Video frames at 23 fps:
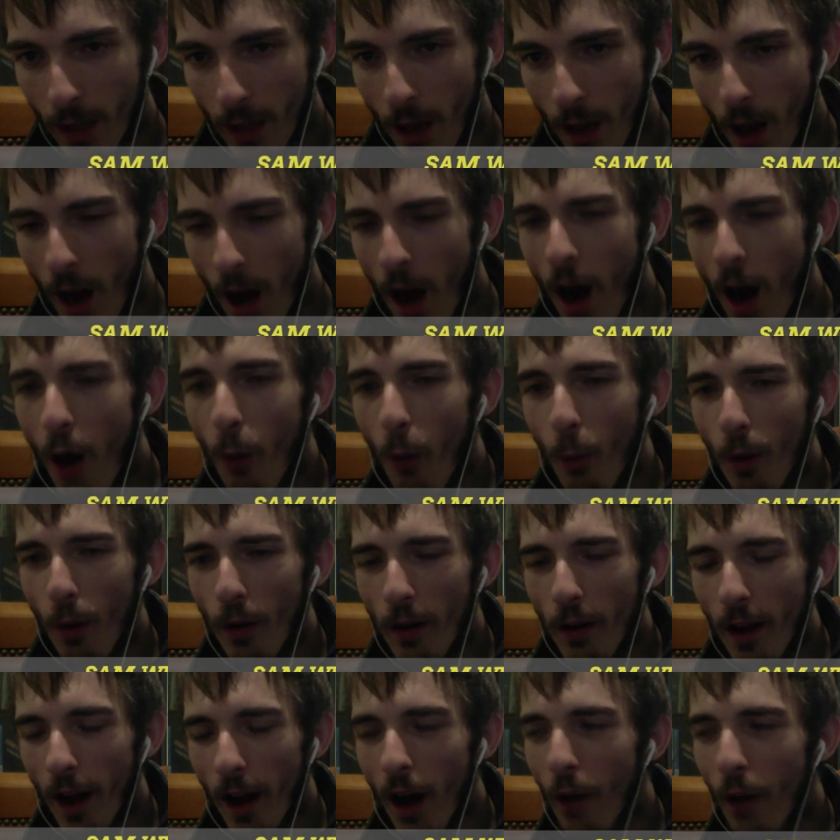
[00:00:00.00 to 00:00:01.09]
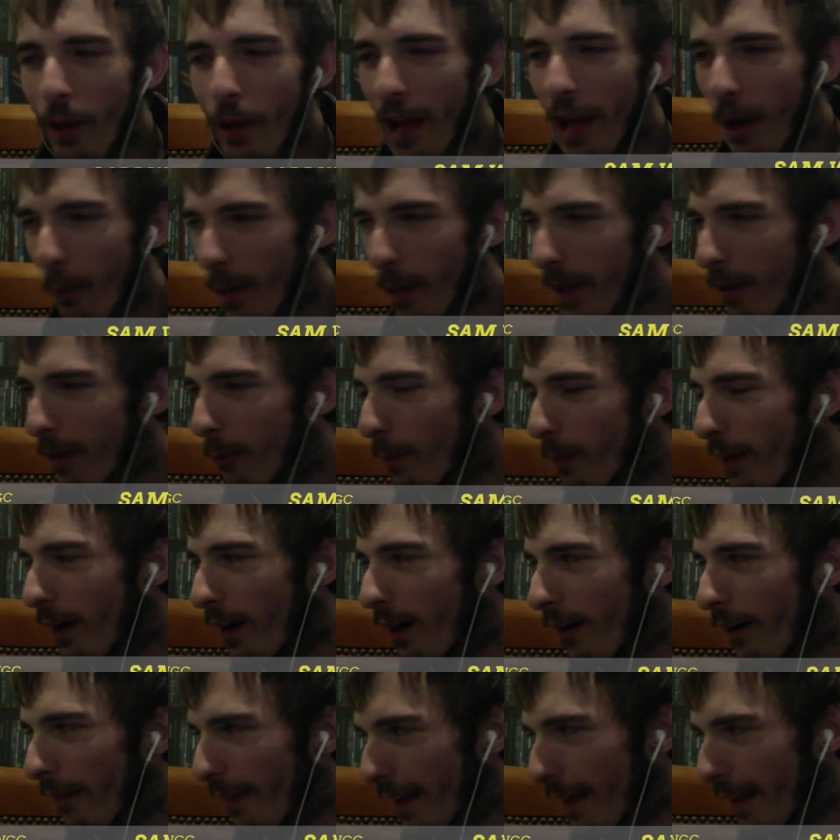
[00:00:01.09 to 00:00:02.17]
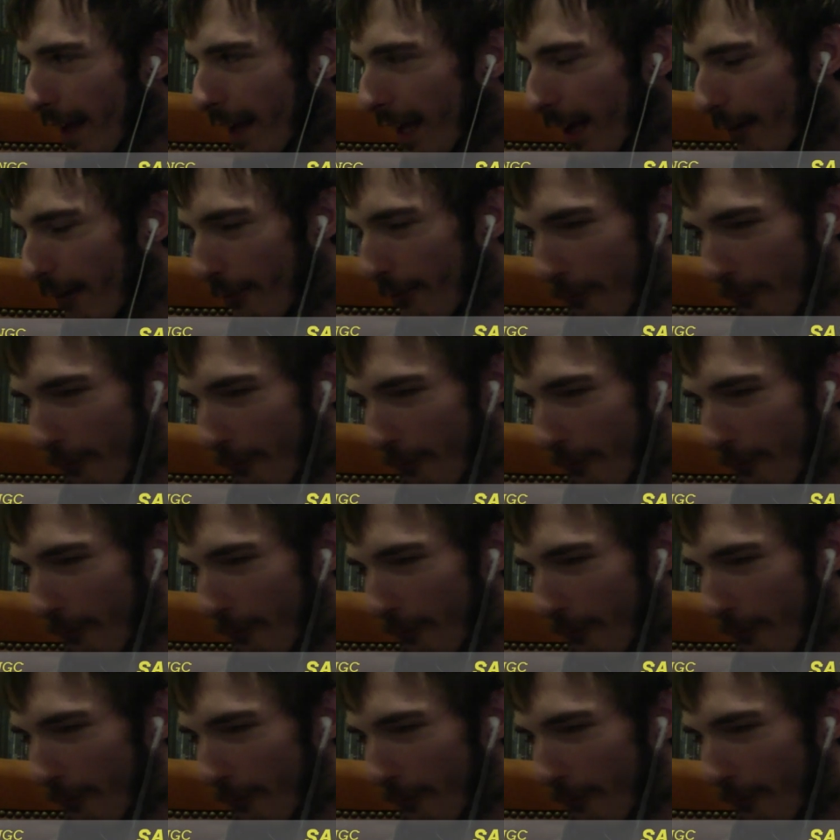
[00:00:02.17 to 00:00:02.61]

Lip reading: oh yeah, we are thinking